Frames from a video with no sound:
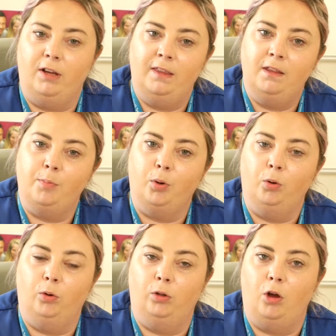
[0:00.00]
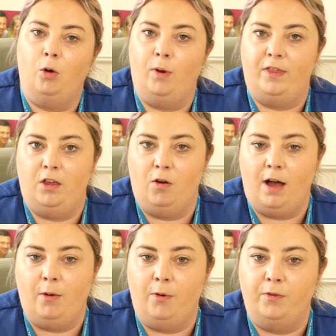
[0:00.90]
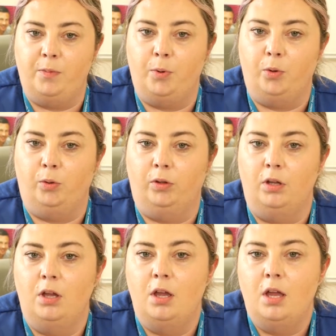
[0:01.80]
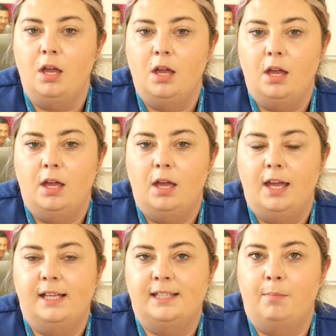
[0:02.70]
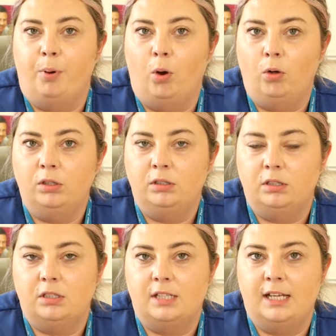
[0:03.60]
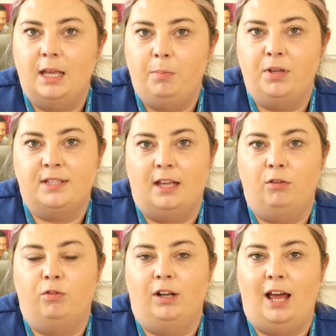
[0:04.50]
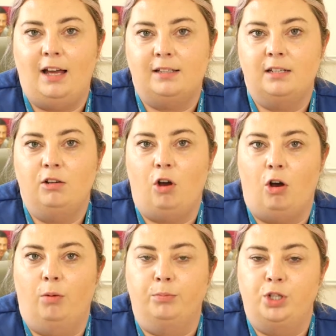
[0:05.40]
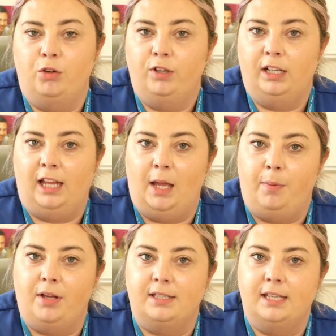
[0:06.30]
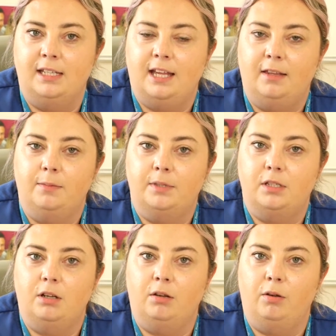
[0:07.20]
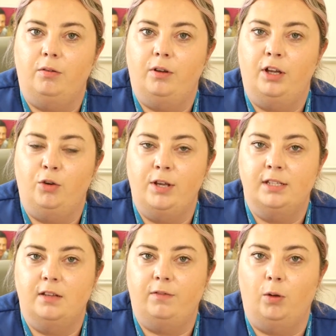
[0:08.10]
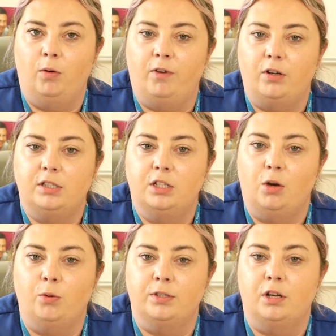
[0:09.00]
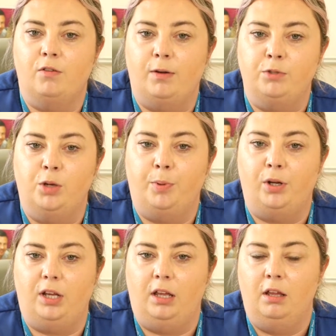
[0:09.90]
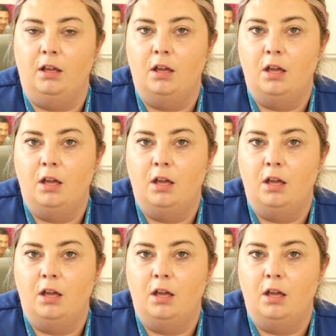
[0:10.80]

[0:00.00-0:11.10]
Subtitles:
you're in the pool or whether you're out of the pool. It is important to keep yourself relaxed and calm during your labour, as this helps to increase the flow of oxytocin around your body.